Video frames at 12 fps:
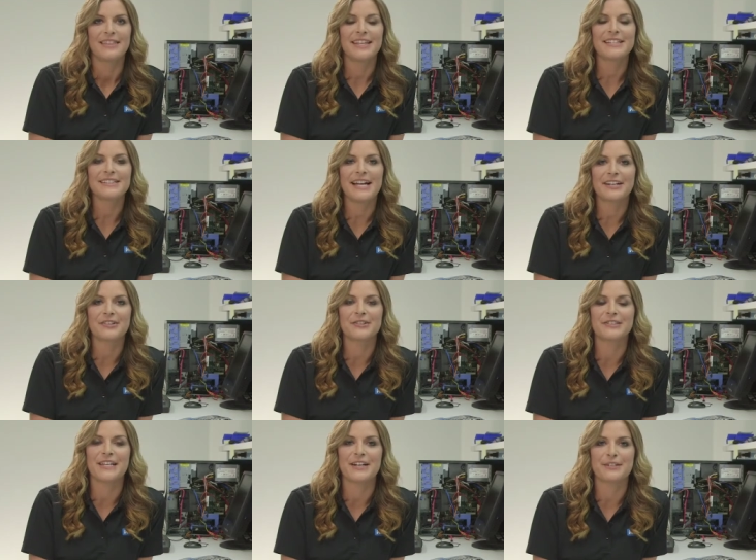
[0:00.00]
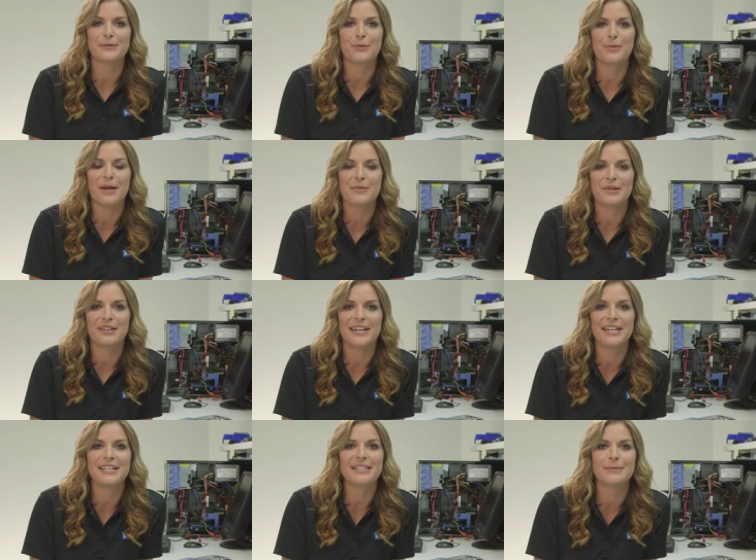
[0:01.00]
These technical centers will be able
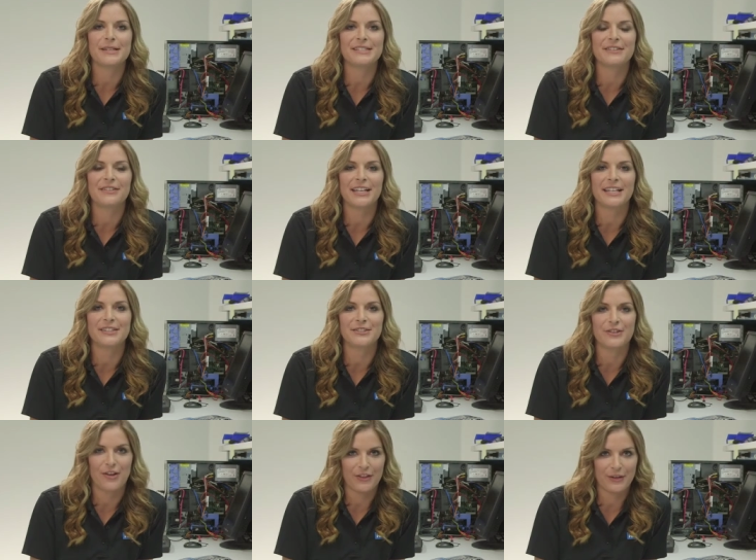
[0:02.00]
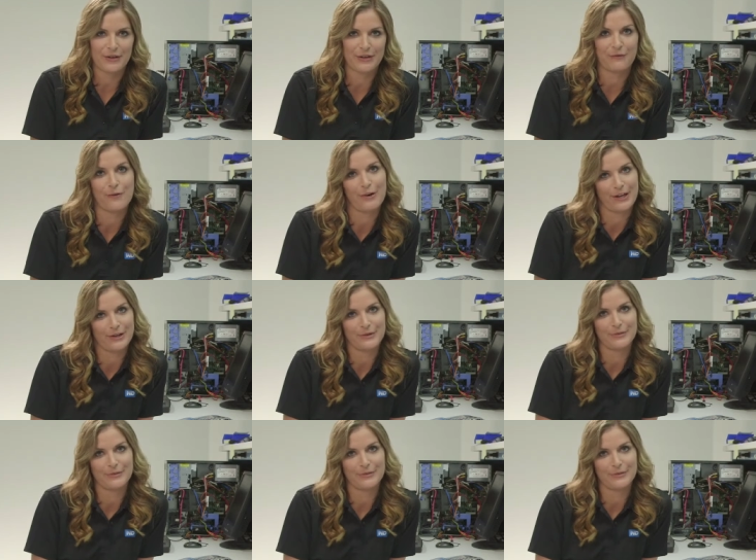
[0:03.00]
to inexpensively install the unit for you.